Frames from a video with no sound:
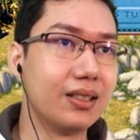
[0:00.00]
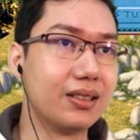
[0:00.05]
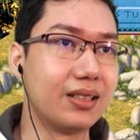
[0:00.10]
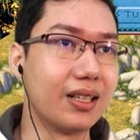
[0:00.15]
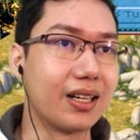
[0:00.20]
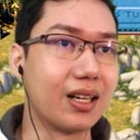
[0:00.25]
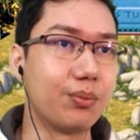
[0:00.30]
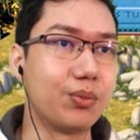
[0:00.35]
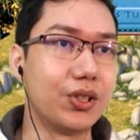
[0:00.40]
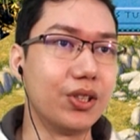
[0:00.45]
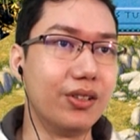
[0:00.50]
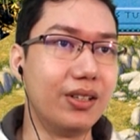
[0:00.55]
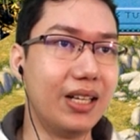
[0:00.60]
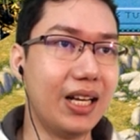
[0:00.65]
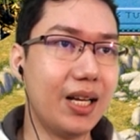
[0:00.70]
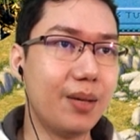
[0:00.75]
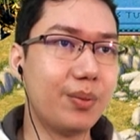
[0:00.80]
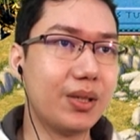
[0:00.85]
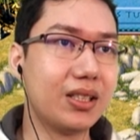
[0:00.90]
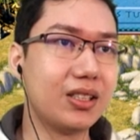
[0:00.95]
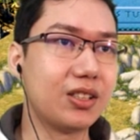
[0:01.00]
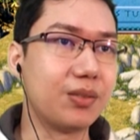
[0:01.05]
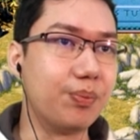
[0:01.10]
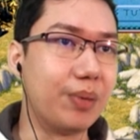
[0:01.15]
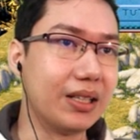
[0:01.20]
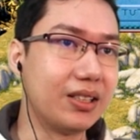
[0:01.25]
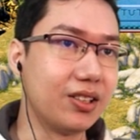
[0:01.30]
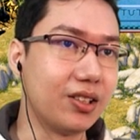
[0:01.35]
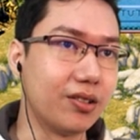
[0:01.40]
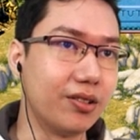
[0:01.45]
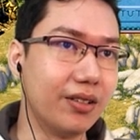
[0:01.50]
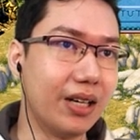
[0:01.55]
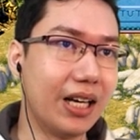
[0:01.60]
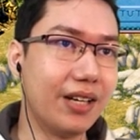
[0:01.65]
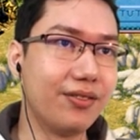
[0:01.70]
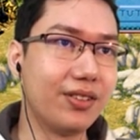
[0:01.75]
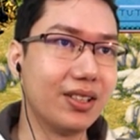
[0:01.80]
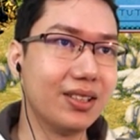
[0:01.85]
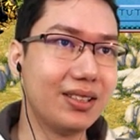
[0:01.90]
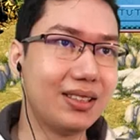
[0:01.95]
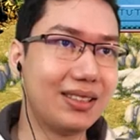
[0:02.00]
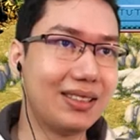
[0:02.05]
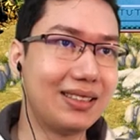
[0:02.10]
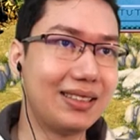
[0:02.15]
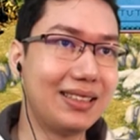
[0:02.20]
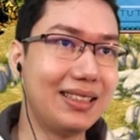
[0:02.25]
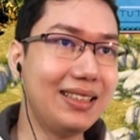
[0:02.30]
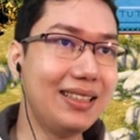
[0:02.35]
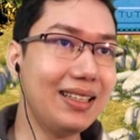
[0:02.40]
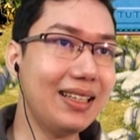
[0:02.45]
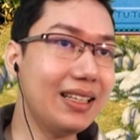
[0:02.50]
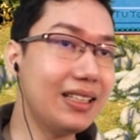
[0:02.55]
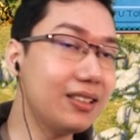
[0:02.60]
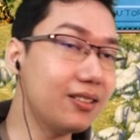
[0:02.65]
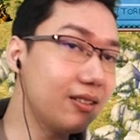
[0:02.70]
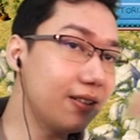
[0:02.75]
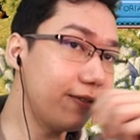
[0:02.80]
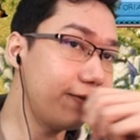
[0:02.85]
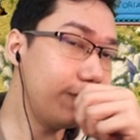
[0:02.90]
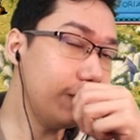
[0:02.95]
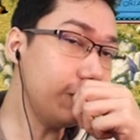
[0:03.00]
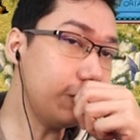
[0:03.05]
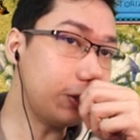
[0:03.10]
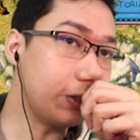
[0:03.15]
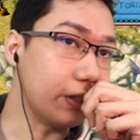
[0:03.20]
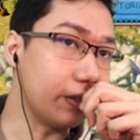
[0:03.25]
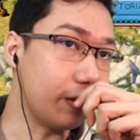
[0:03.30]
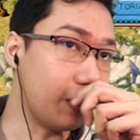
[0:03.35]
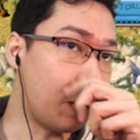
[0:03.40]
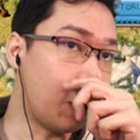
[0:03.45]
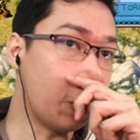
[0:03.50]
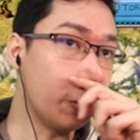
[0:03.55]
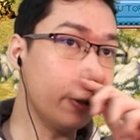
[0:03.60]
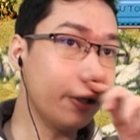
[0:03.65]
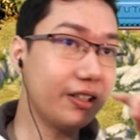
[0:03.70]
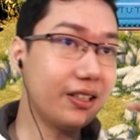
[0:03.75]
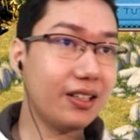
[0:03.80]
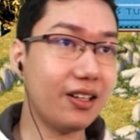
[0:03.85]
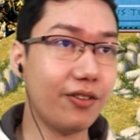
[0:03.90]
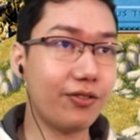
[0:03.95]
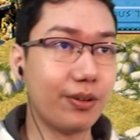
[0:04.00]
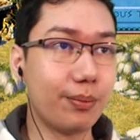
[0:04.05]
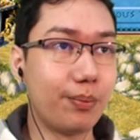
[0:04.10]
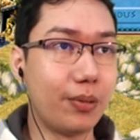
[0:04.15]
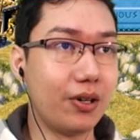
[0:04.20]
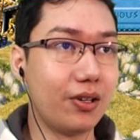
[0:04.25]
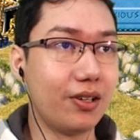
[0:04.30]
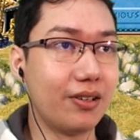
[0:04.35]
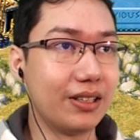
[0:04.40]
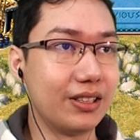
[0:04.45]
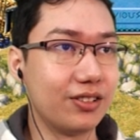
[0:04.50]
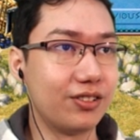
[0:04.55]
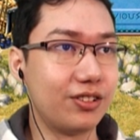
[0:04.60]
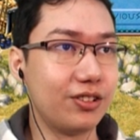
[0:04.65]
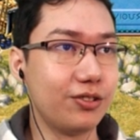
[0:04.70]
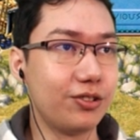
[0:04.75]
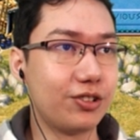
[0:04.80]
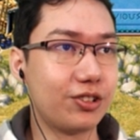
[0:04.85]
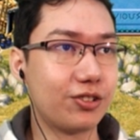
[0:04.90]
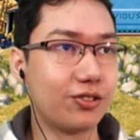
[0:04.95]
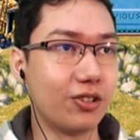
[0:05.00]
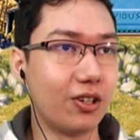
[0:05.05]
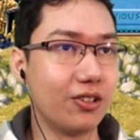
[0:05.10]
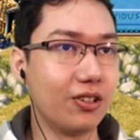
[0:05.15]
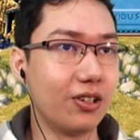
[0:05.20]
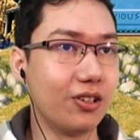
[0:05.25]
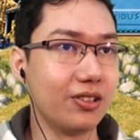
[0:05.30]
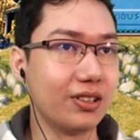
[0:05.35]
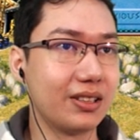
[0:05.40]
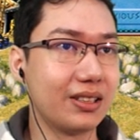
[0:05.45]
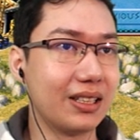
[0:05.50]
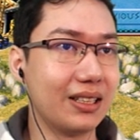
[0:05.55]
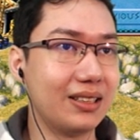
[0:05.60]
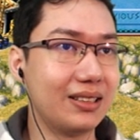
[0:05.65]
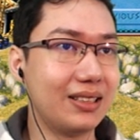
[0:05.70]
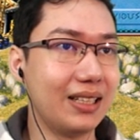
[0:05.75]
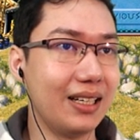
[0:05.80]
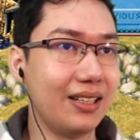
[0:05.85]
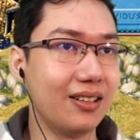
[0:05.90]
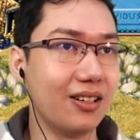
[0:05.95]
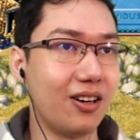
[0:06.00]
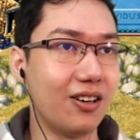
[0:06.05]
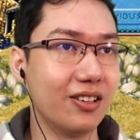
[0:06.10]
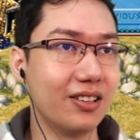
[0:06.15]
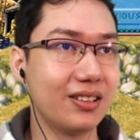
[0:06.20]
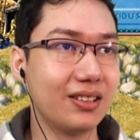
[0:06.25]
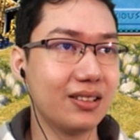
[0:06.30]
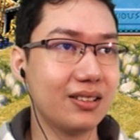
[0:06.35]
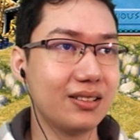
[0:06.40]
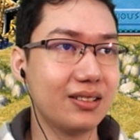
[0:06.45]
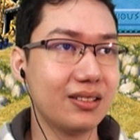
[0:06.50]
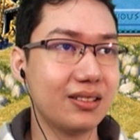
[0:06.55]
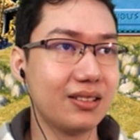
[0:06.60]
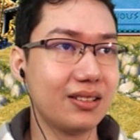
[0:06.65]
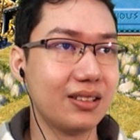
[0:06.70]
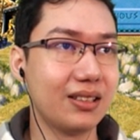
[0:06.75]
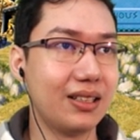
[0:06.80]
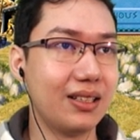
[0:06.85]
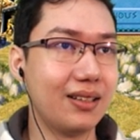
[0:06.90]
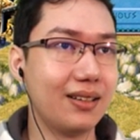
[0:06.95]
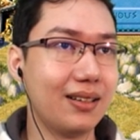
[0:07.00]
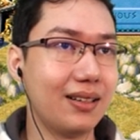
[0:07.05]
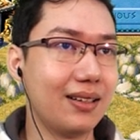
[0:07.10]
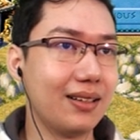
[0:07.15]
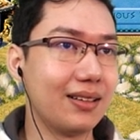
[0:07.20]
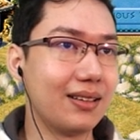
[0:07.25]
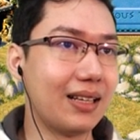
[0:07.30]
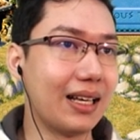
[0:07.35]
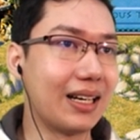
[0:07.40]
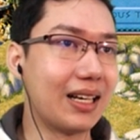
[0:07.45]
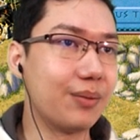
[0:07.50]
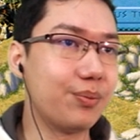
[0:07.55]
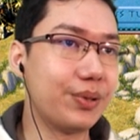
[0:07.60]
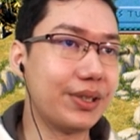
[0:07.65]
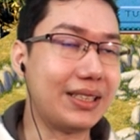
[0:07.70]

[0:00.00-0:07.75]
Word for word: Suck up to your neighbors, butt to your rivals. See into the future. The Oracle of Apollo and Zeus Stronghold contain oracles that can